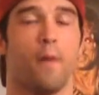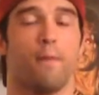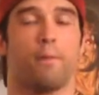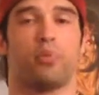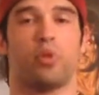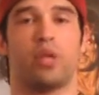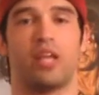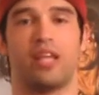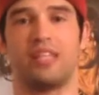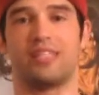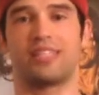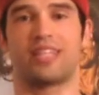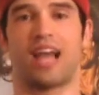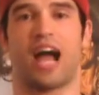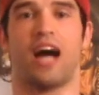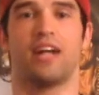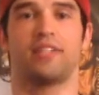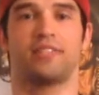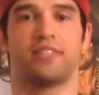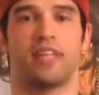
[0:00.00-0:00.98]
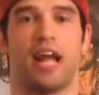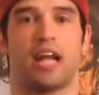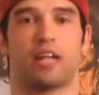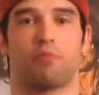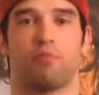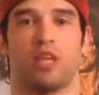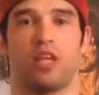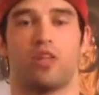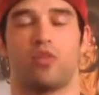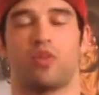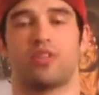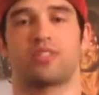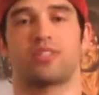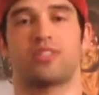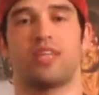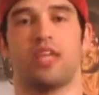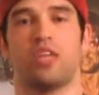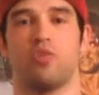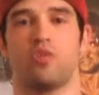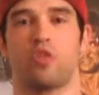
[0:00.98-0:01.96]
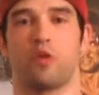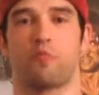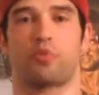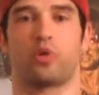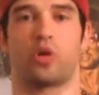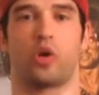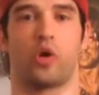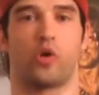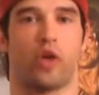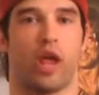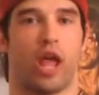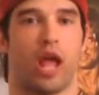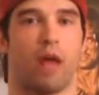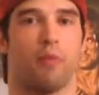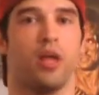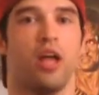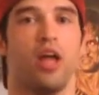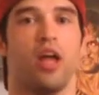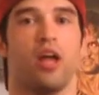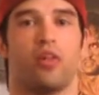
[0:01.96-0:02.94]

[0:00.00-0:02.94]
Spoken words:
Please contact me. Let's get you the program.